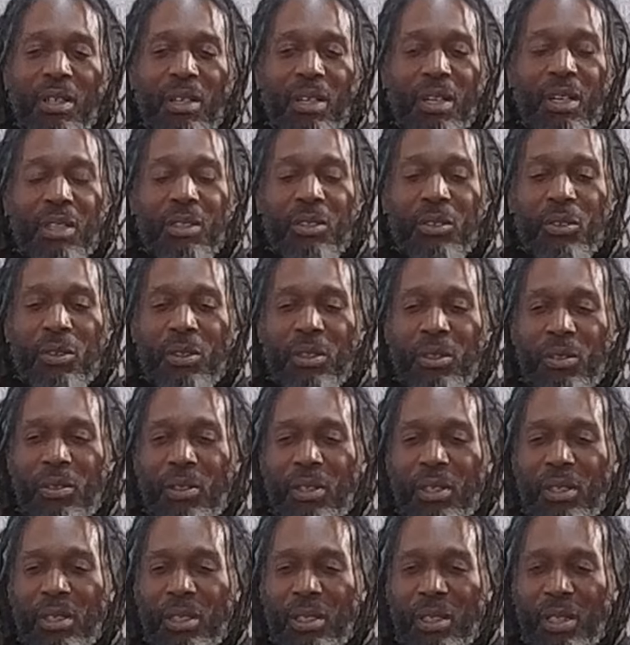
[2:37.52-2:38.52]
I do it
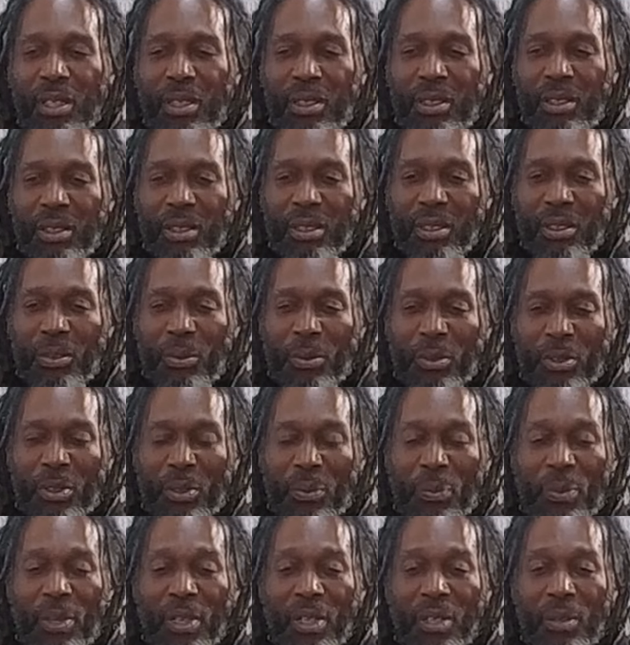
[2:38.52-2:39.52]
quickly like this, which will
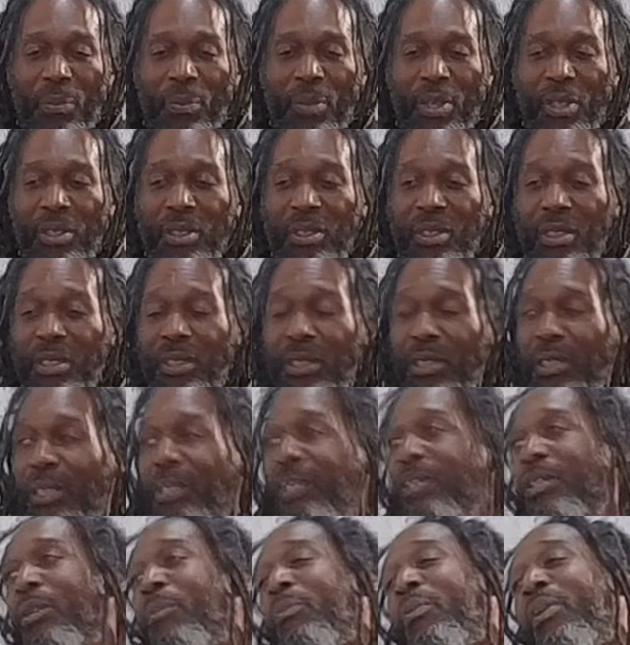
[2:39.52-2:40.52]
make sense to
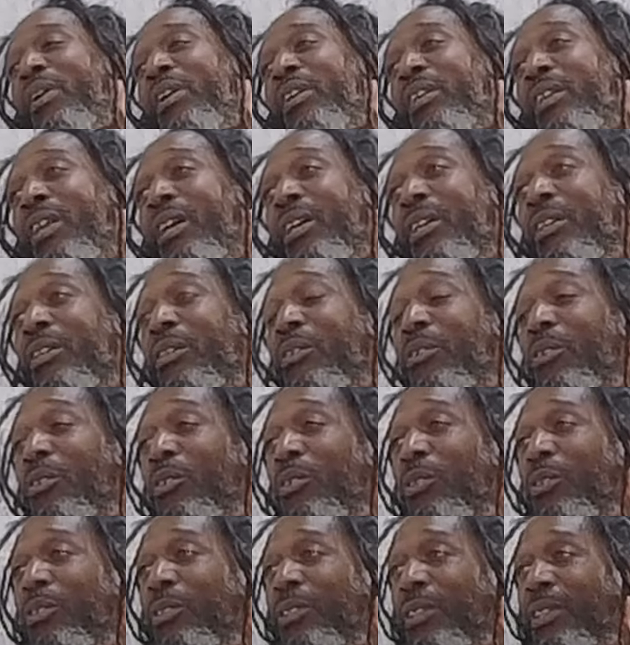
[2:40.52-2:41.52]
somebody like you
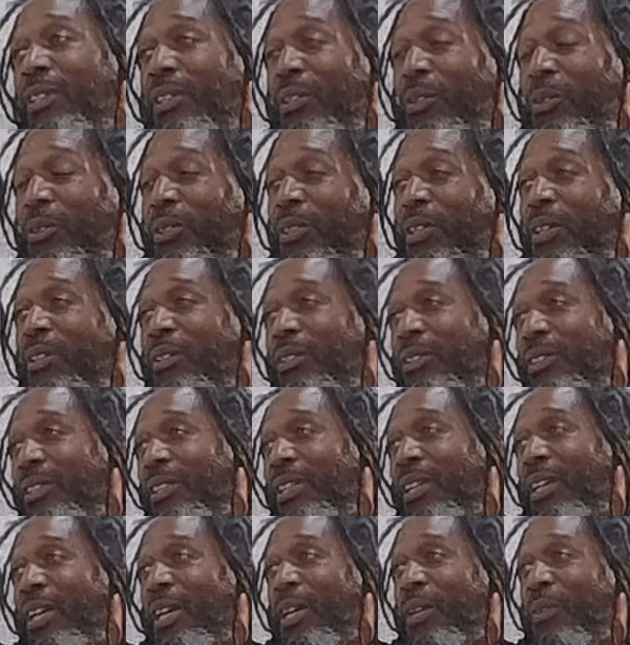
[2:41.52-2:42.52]
who knows the
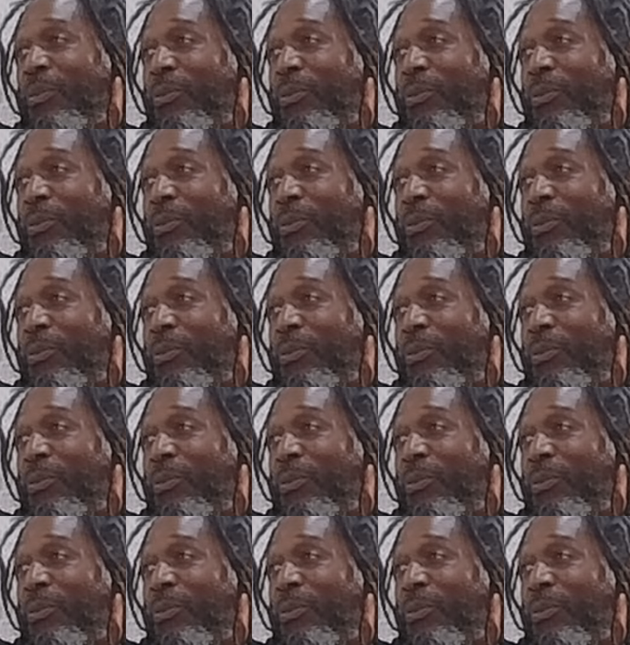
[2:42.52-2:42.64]
game.